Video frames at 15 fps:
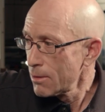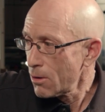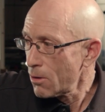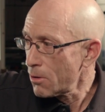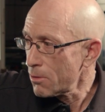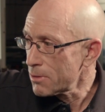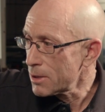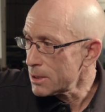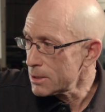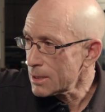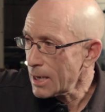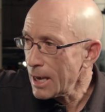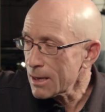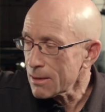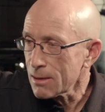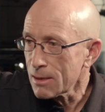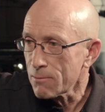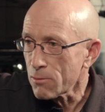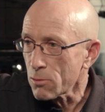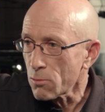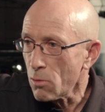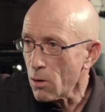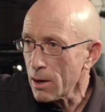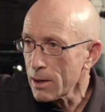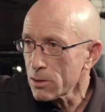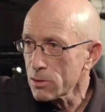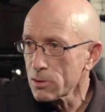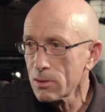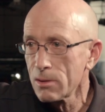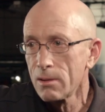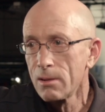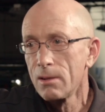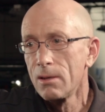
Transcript: all these cantilevered wires.